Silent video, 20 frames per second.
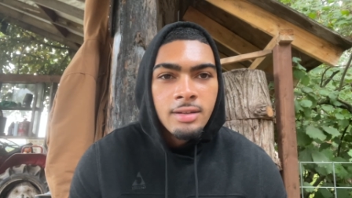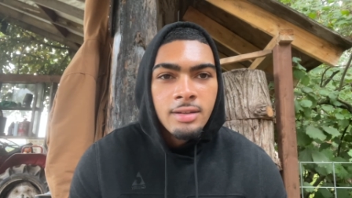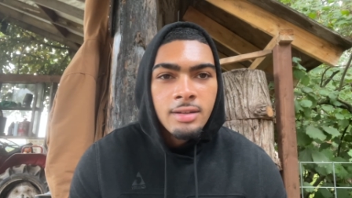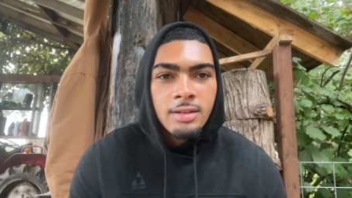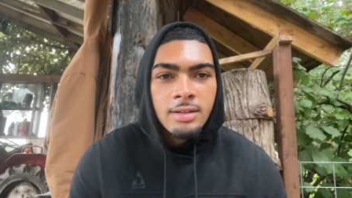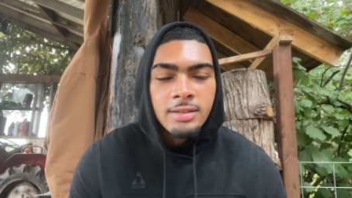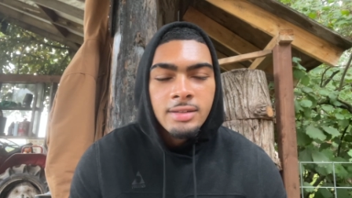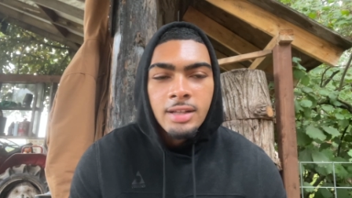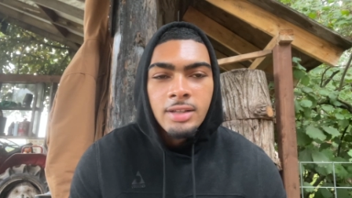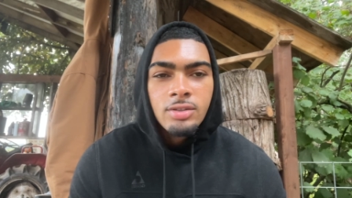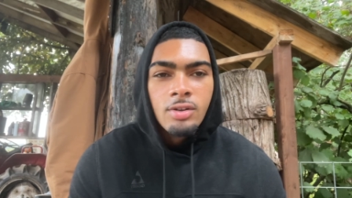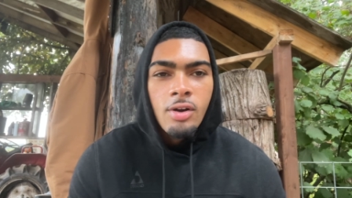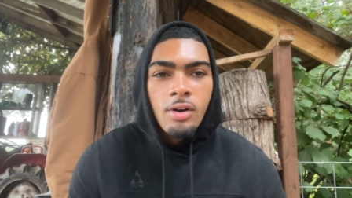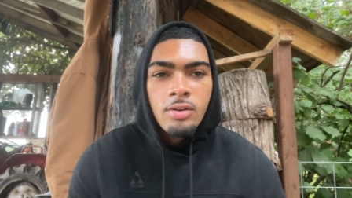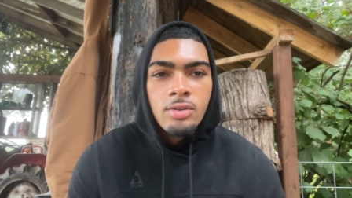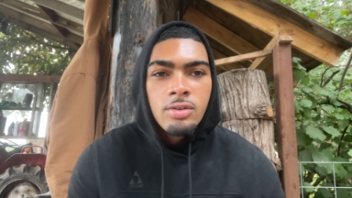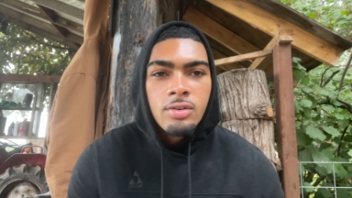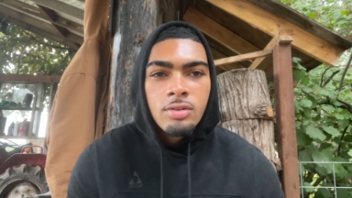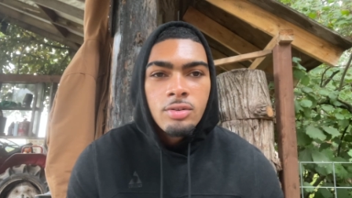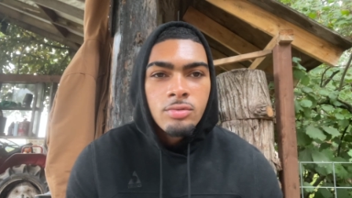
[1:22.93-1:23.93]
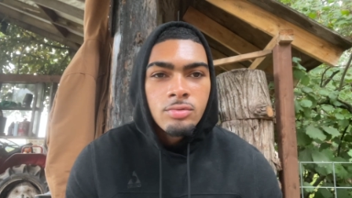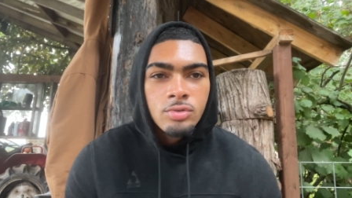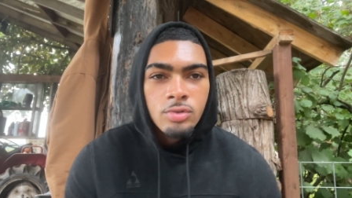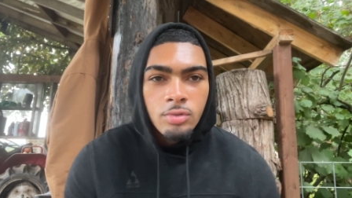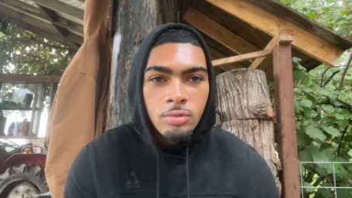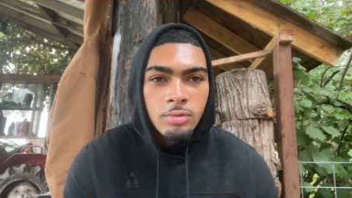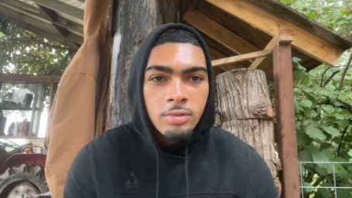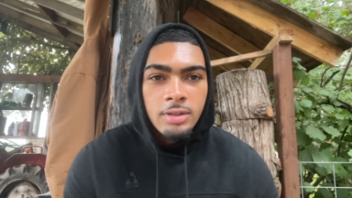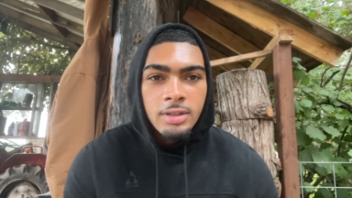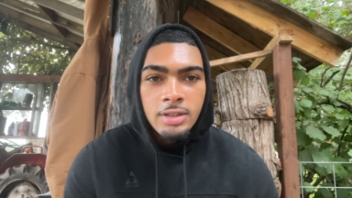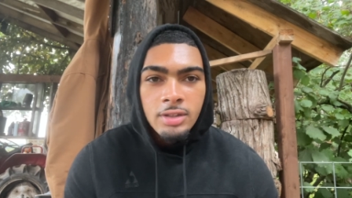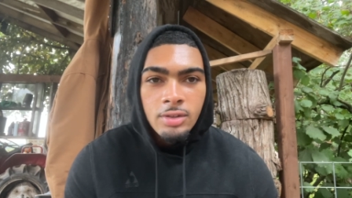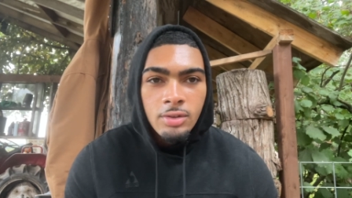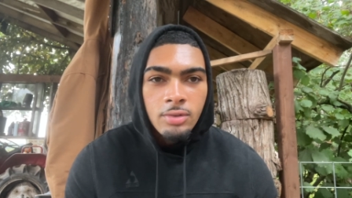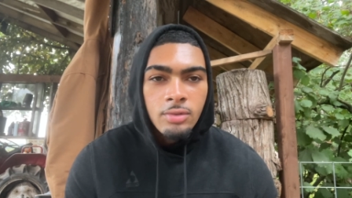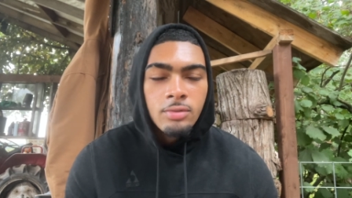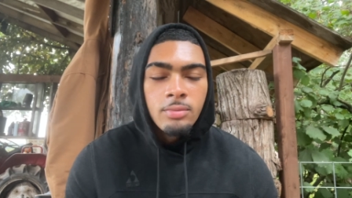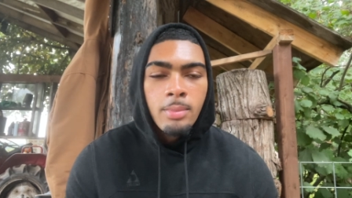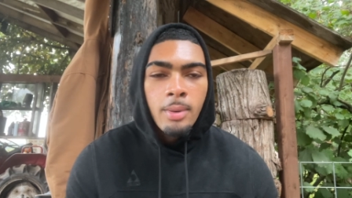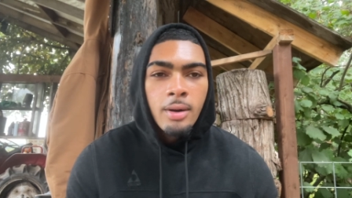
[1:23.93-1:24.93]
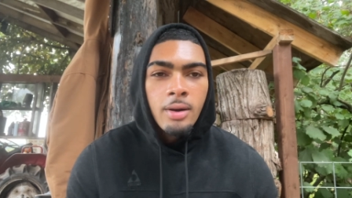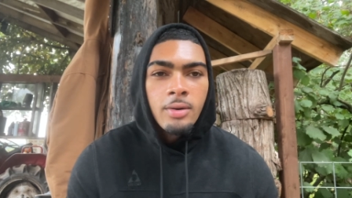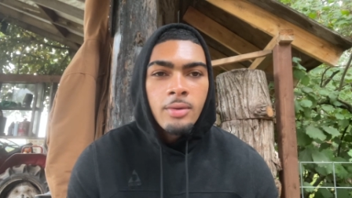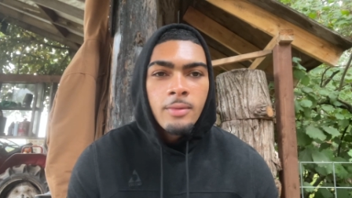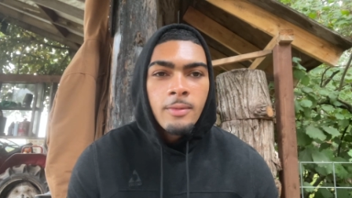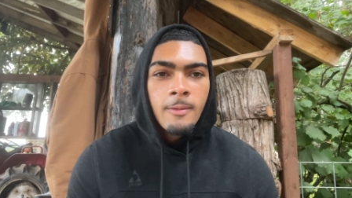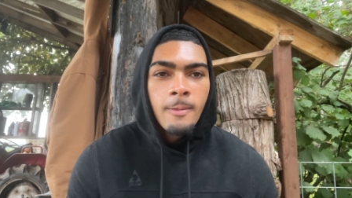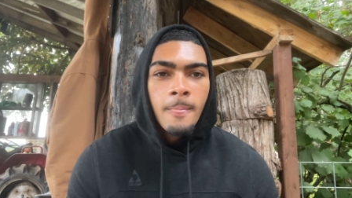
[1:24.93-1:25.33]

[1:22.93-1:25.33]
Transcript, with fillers: Because that's all you can truly do, bro.